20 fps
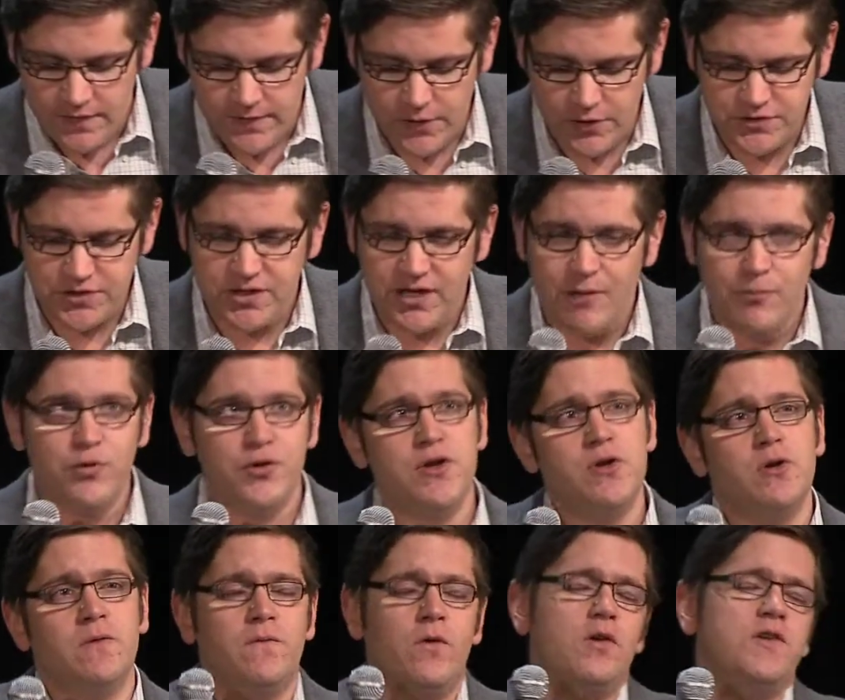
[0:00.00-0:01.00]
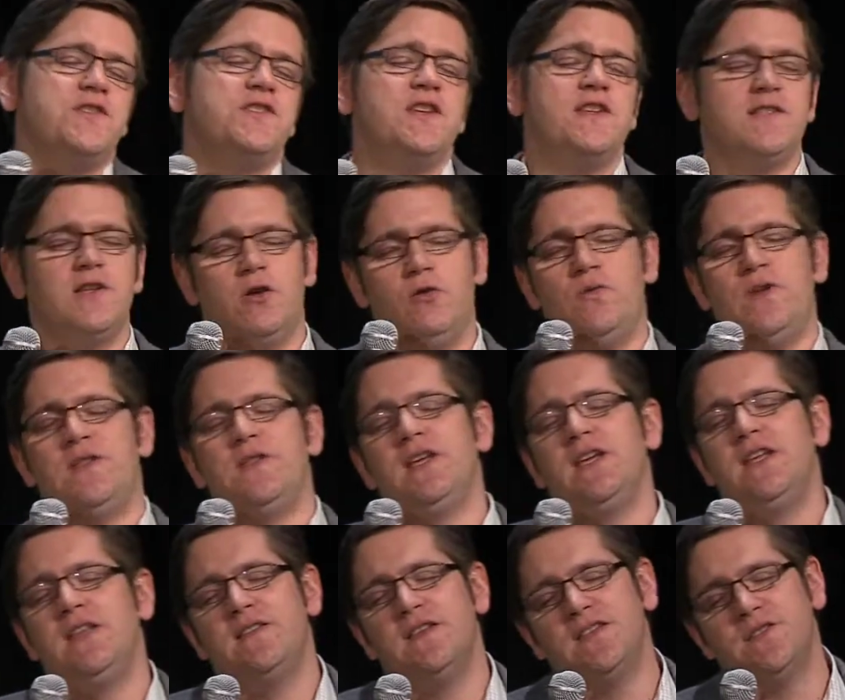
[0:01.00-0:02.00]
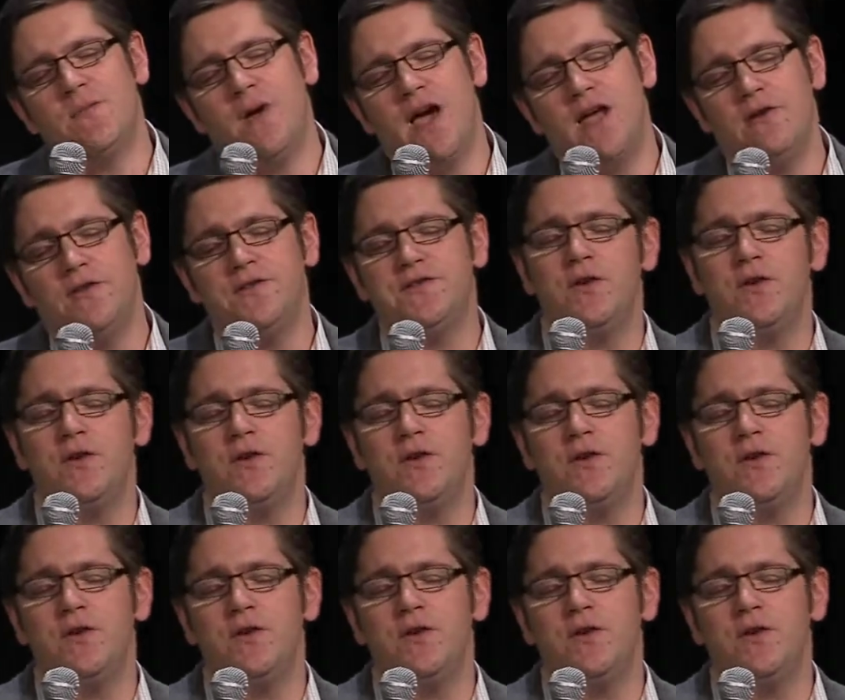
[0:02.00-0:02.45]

There's a couple universities that are rethinking this model.